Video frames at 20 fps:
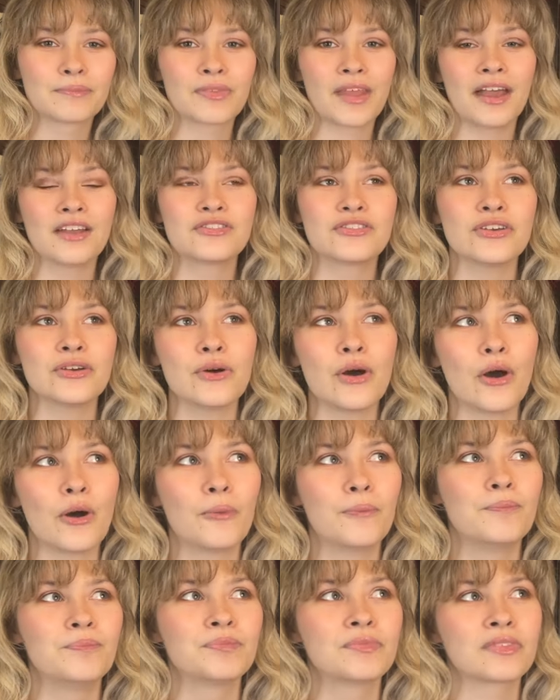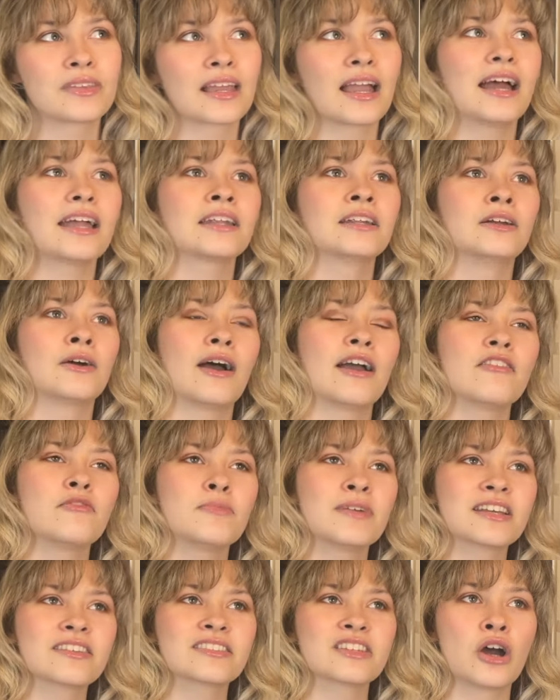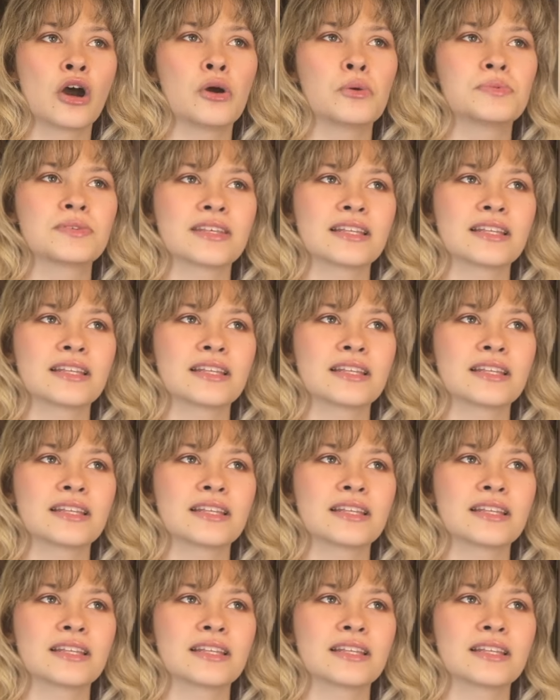I do hope, I don't know, I have mixed hopes.